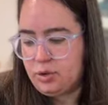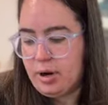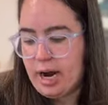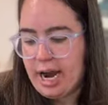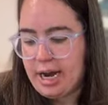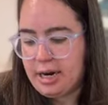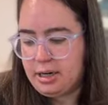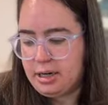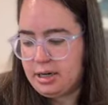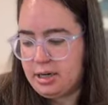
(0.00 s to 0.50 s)

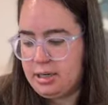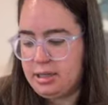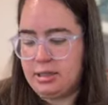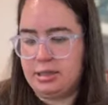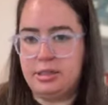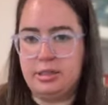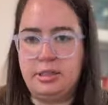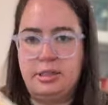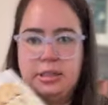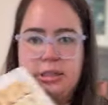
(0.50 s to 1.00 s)

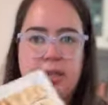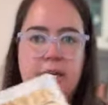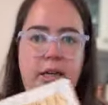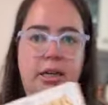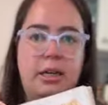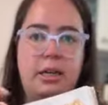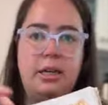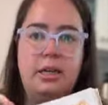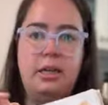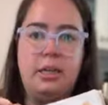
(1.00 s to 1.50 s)
crackers.
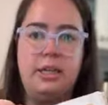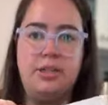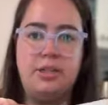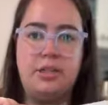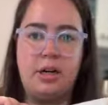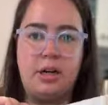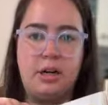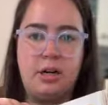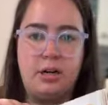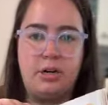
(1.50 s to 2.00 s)

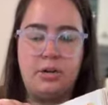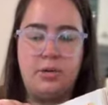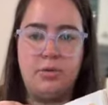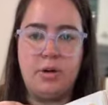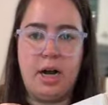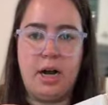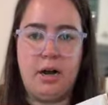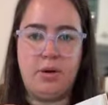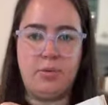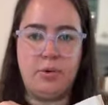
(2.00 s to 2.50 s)
These
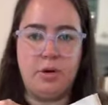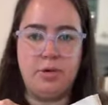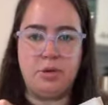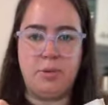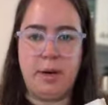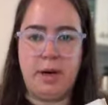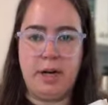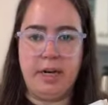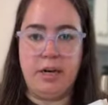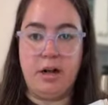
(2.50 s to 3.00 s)
are
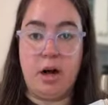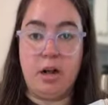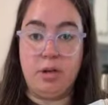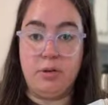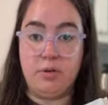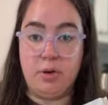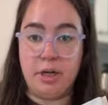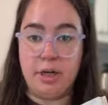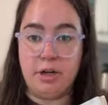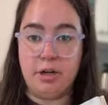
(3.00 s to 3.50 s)
rosemary and
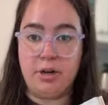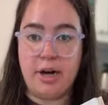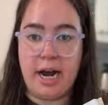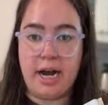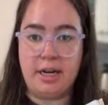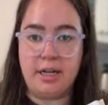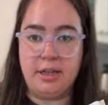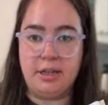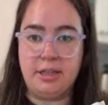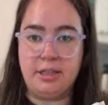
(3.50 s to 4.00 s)
olive oil
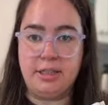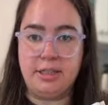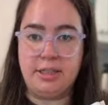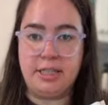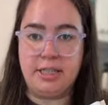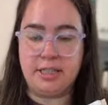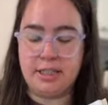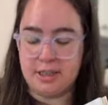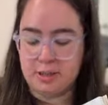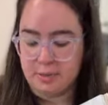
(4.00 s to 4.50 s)

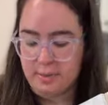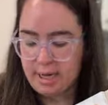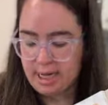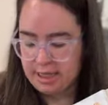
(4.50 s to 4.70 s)
crackers. This is